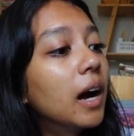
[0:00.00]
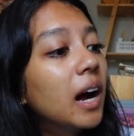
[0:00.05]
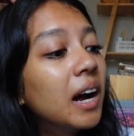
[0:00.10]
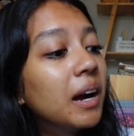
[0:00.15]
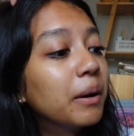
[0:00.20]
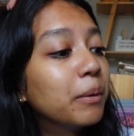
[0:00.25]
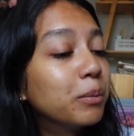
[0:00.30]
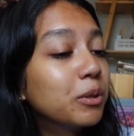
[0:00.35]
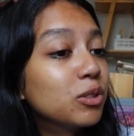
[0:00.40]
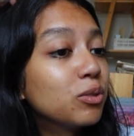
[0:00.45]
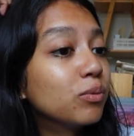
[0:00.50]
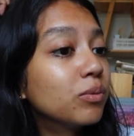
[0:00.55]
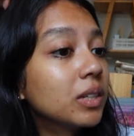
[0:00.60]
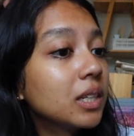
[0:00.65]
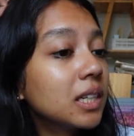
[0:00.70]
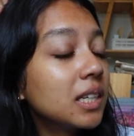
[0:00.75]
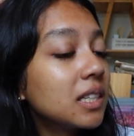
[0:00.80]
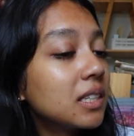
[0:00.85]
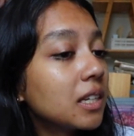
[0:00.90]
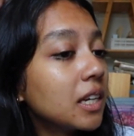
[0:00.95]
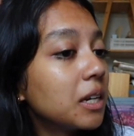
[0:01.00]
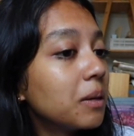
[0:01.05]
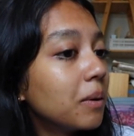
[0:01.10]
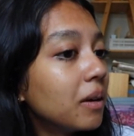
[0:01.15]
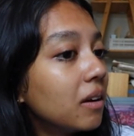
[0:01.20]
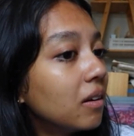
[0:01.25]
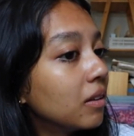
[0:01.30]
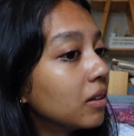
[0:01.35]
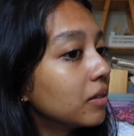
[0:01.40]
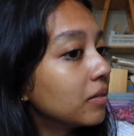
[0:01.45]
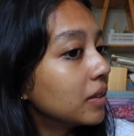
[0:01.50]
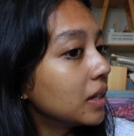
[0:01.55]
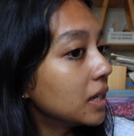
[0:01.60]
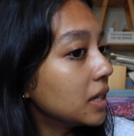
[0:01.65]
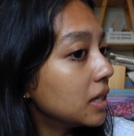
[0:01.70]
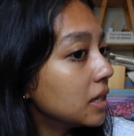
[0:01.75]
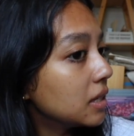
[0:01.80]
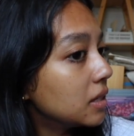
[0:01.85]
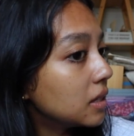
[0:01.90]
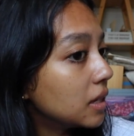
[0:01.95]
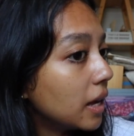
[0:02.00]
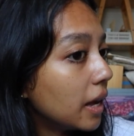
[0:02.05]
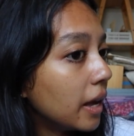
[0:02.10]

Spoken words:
I was really excited about all of these,